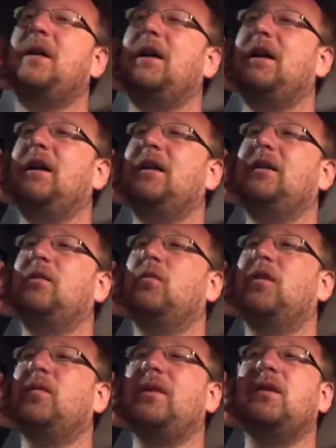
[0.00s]
And
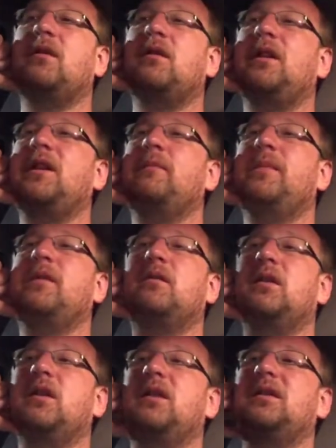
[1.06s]
we're the minority of
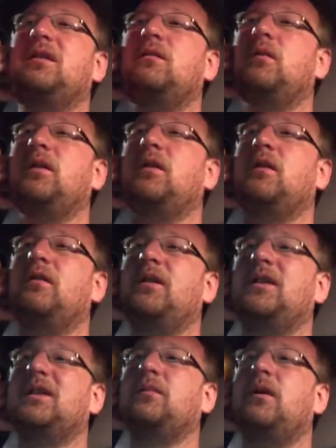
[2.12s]
minorities. We are the
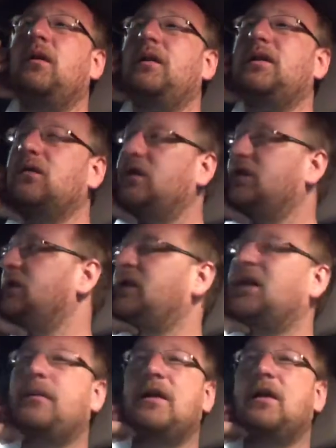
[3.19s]
smallest Christian
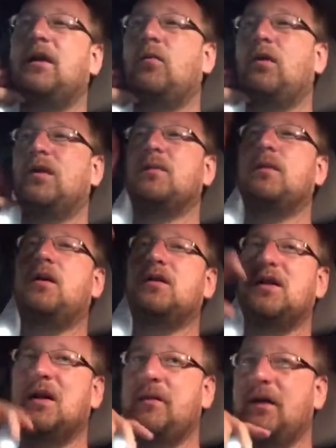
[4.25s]
denomination. We're the smallest
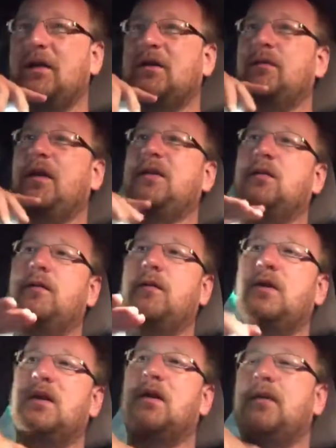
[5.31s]
denomination, basically, for
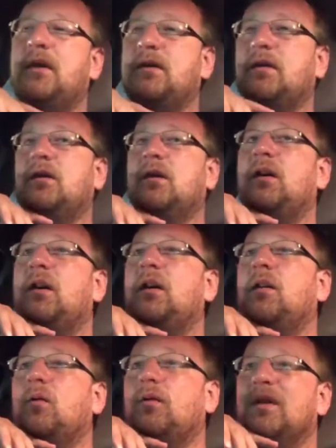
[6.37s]
a denomination.
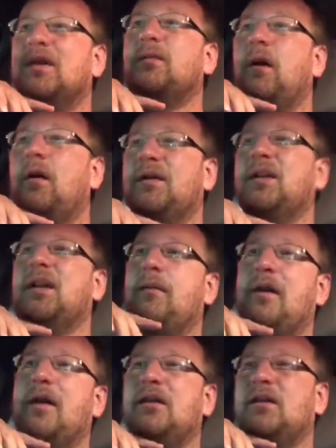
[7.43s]
We're the smallest
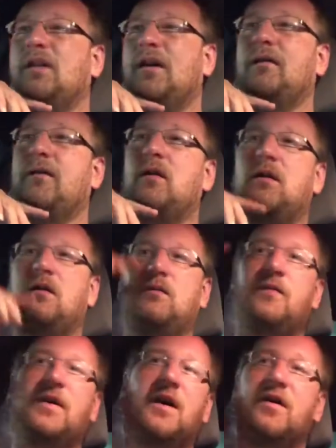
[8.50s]
denomination out of all
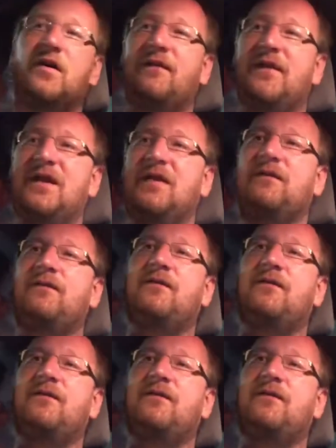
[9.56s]
150.